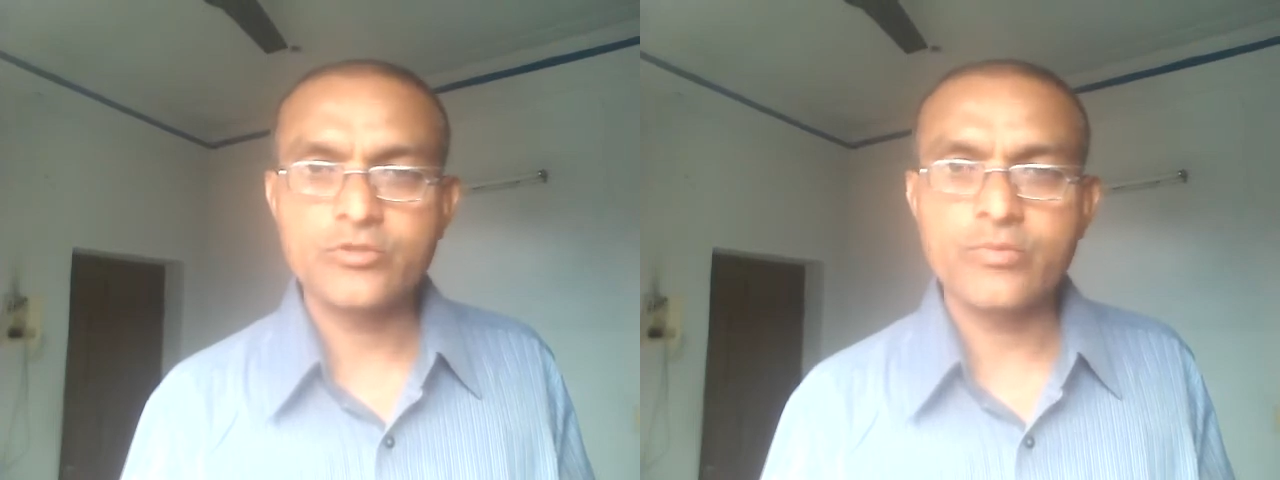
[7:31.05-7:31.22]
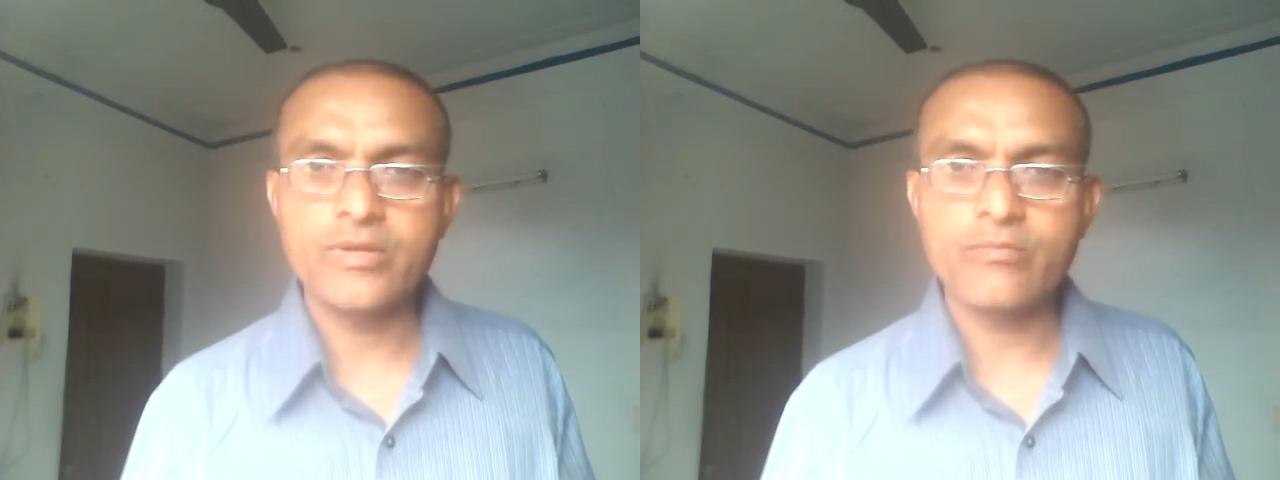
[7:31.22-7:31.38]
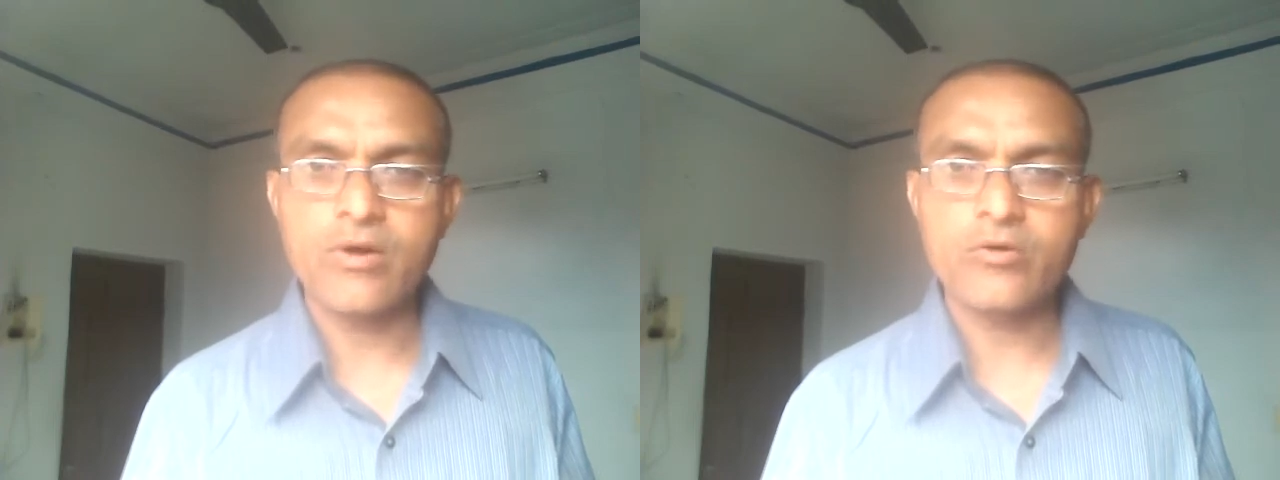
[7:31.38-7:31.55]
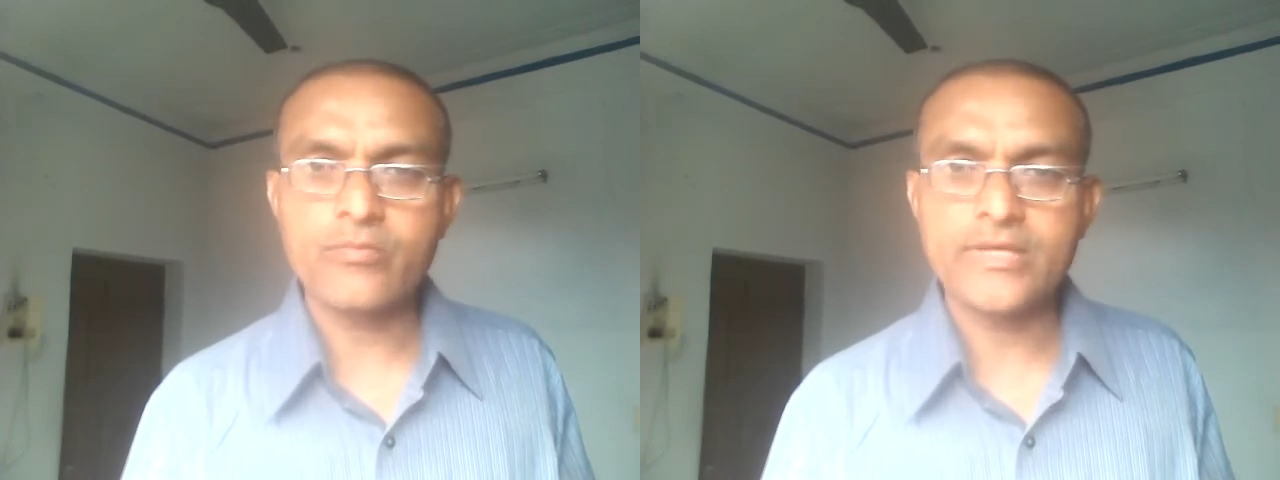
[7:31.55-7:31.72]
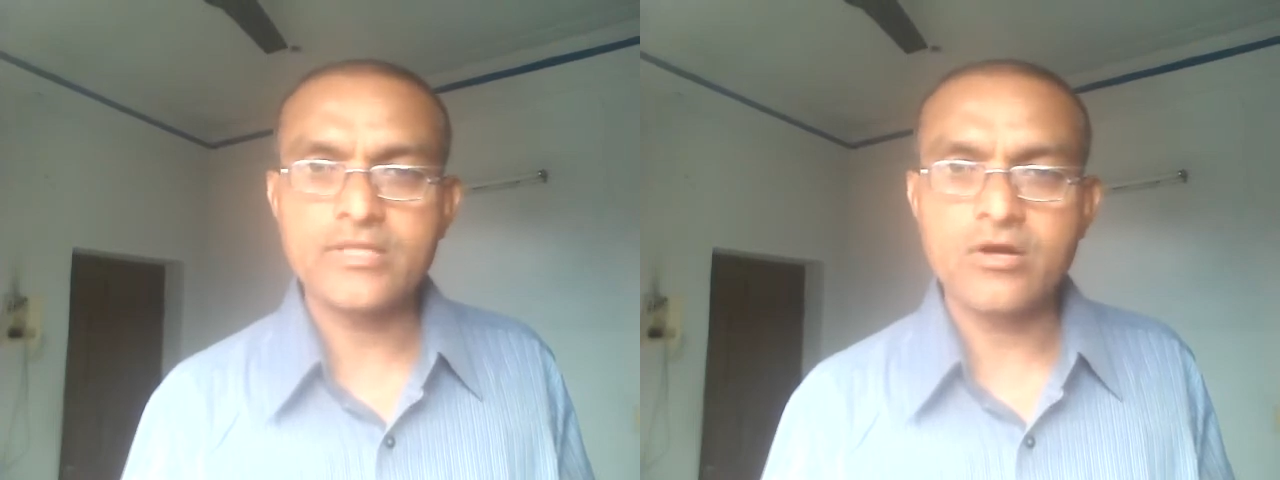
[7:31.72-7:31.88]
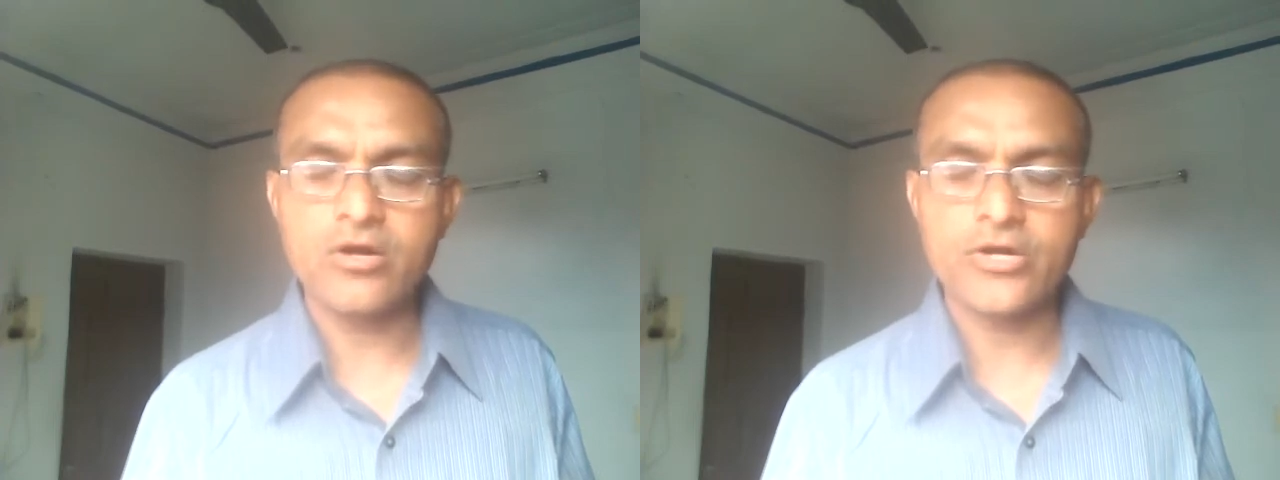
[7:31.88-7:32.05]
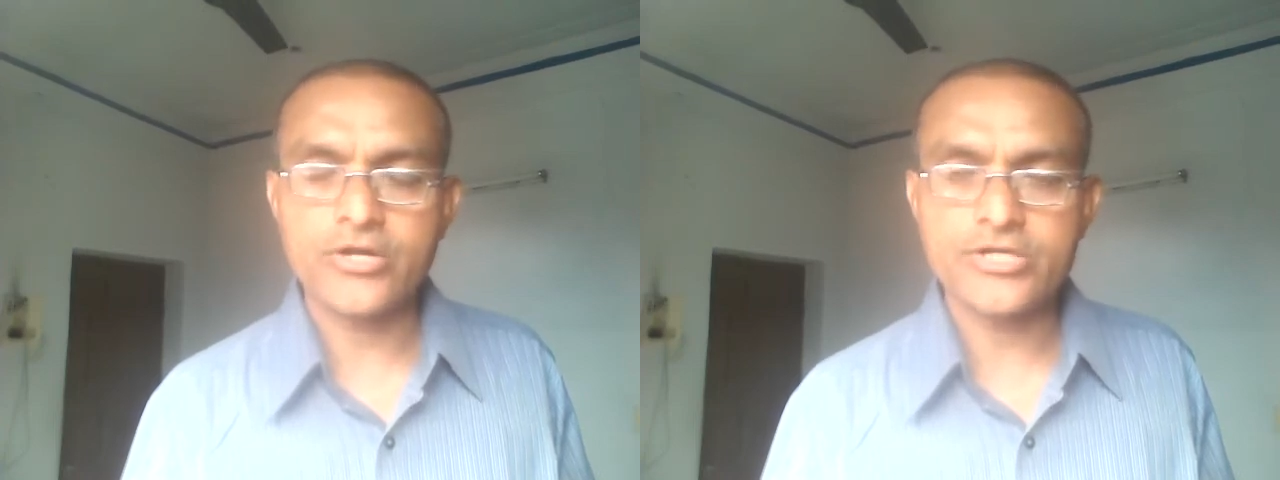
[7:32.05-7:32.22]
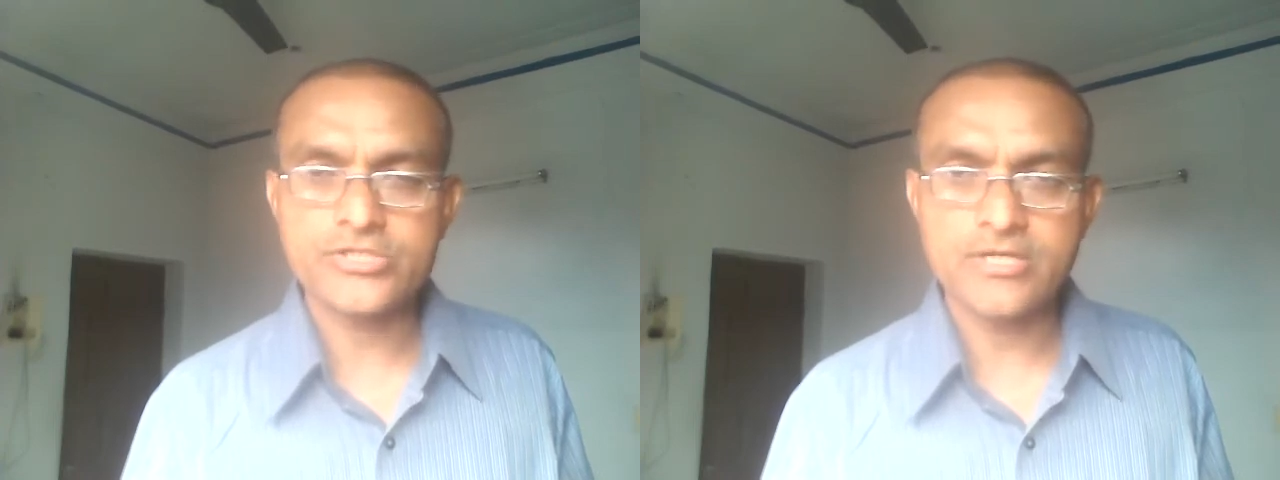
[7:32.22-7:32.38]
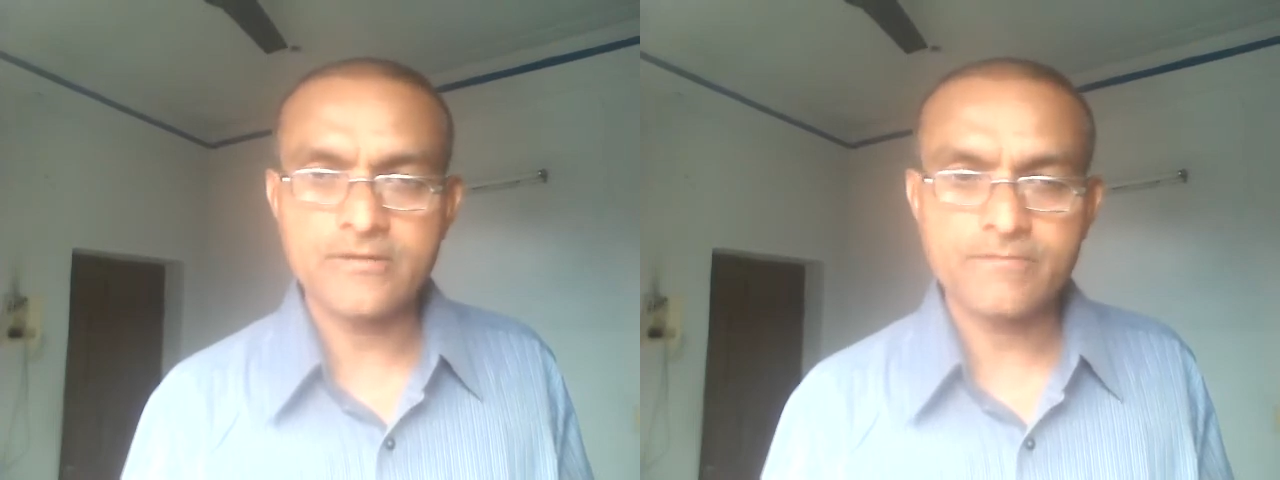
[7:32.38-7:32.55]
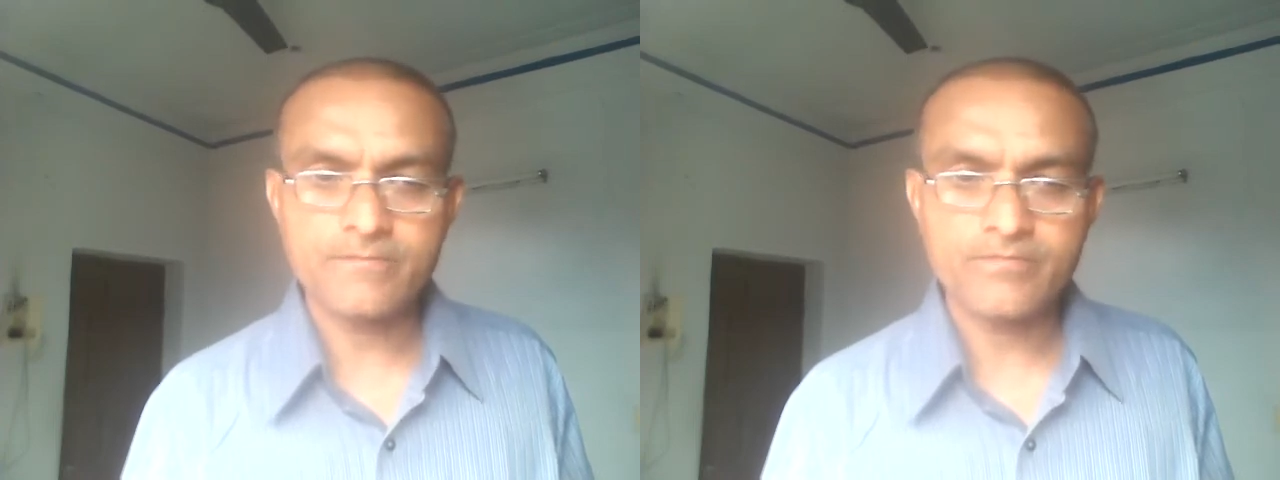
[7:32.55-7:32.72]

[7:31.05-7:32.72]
to be bound by the alteration.